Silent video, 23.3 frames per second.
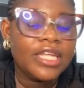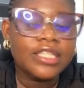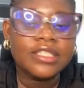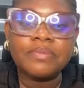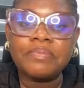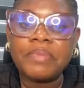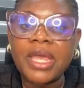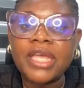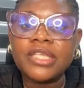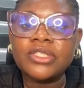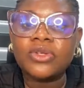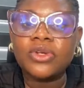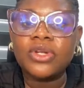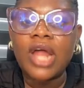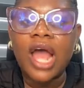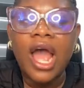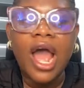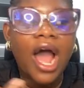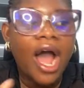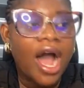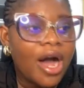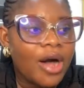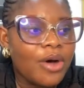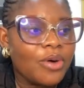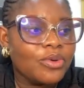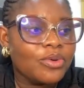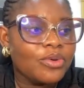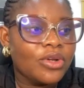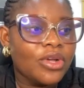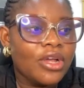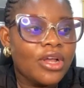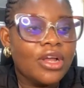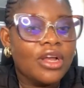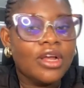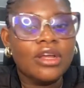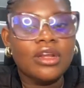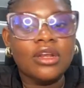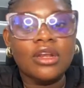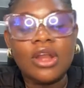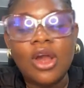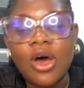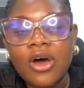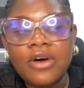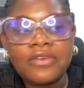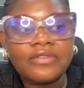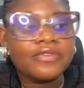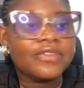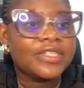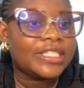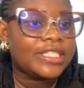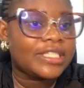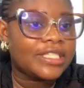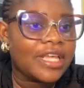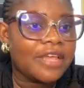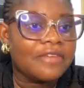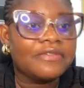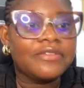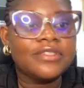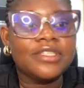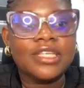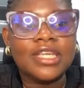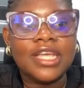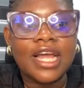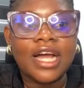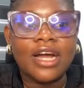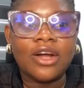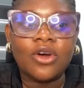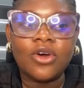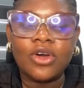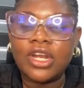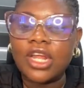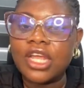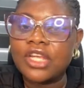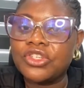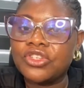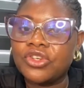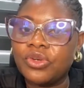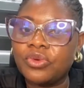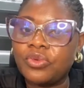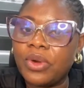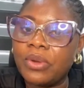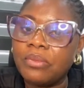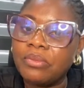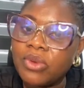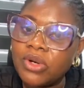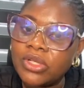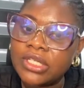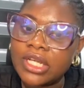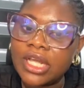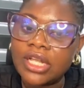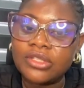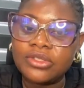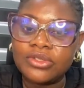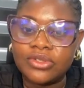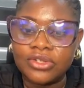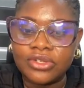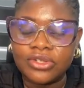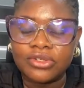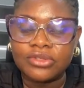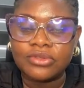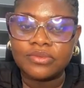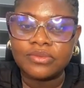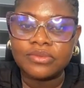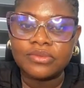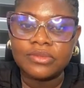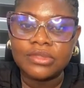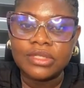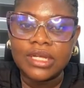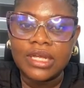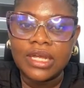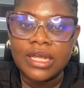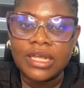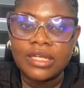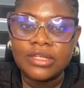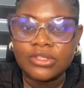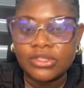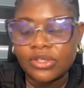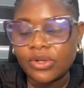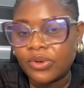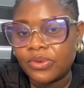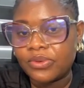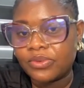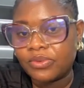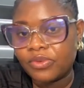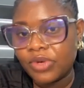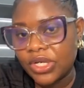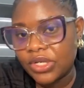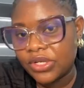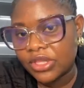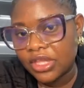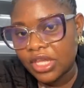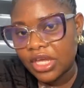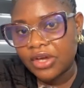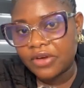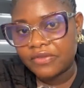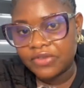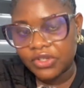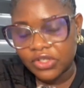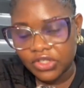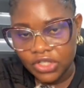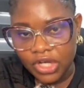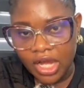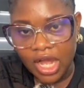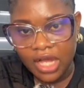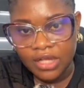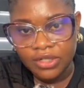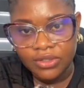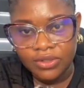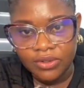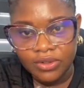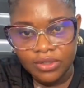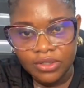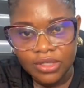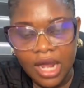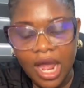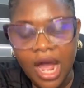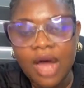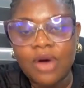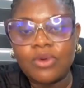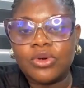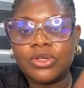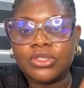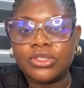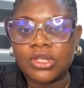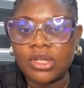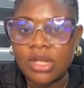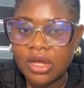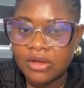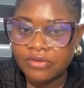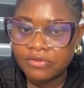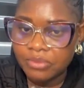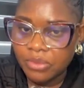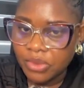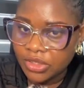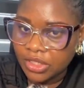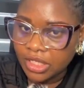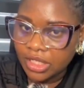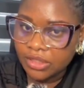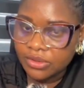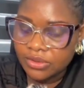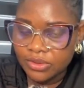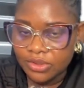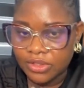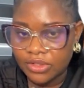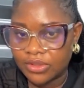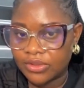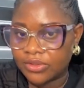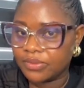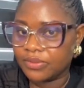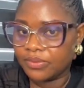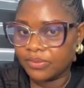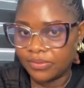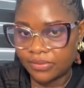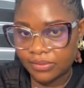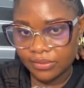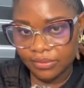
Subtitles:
It's based on how love, safety, and connection were modeled to you. So when you think of your childhood, how was love modeled to you?